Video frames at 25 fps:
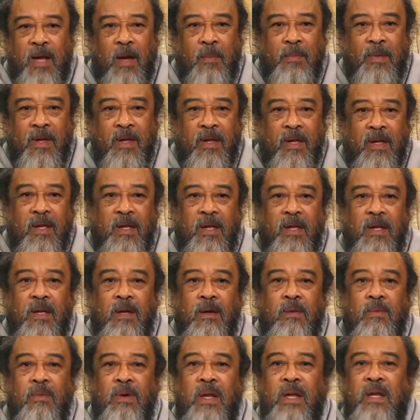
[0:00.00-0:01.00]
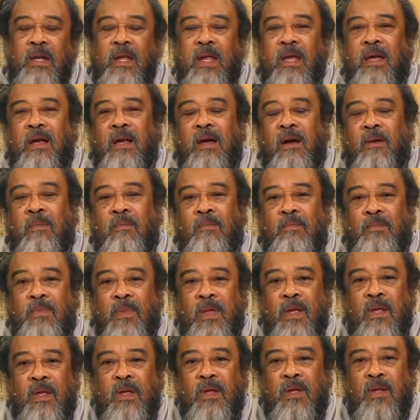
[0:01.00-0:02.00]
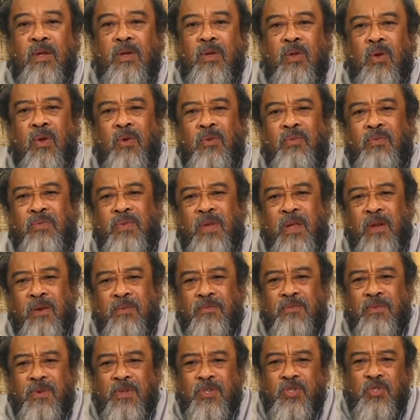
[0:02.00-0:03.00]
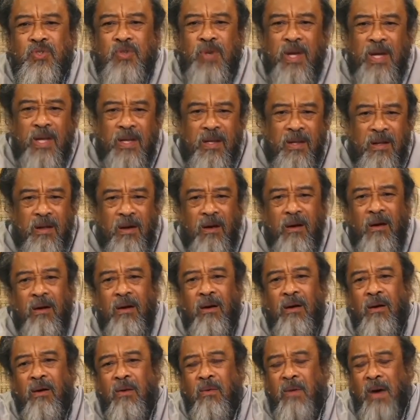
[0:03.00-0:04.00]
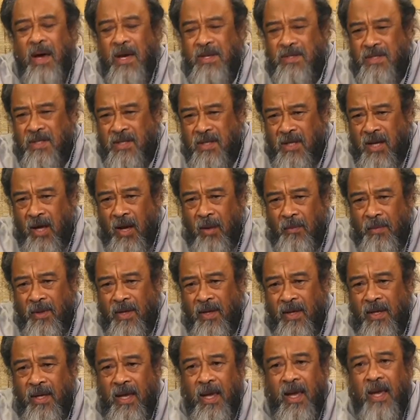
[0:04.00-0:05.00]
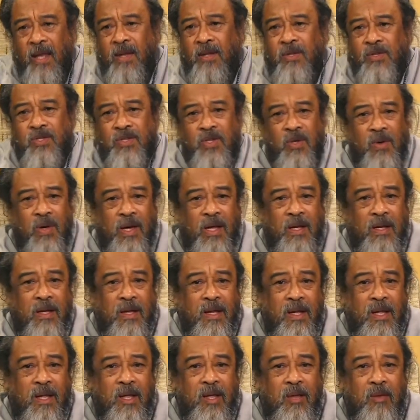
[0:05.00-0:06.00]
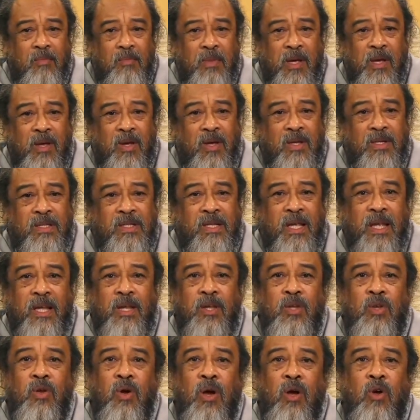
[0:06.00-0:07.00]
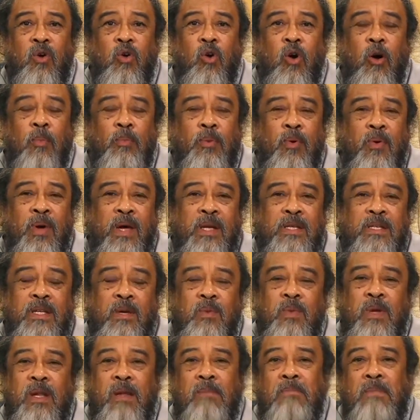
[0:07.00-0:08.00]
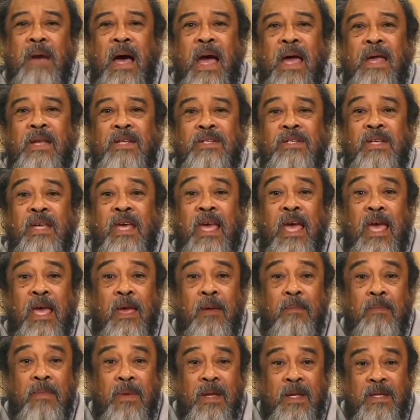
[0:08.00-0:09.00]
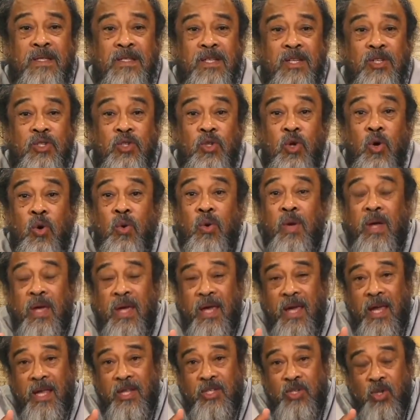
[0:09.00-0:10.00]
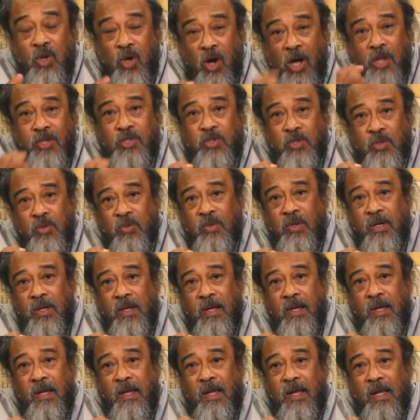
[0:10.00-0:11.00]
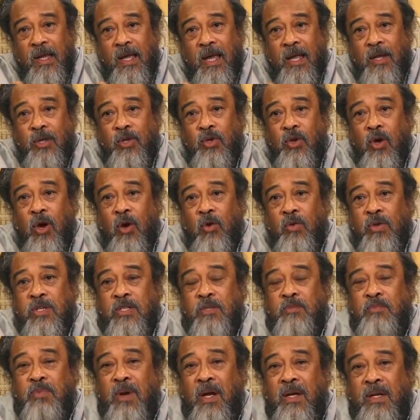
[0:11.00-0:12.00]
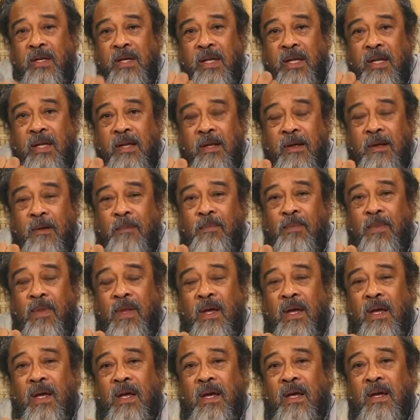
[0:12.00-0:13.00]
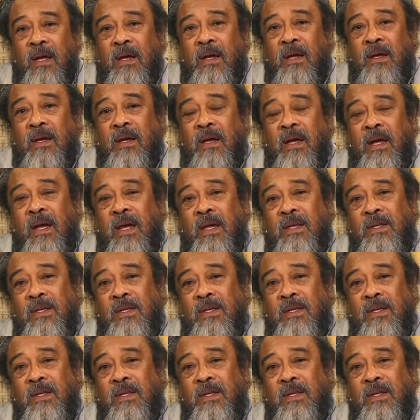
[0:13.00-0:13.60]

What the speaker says: coming. When they come, don't feel frustrated, oh, why is it coming again, and so on. Because then you are cooperating with the mind's game. It's as though it's caught you, and you are responding from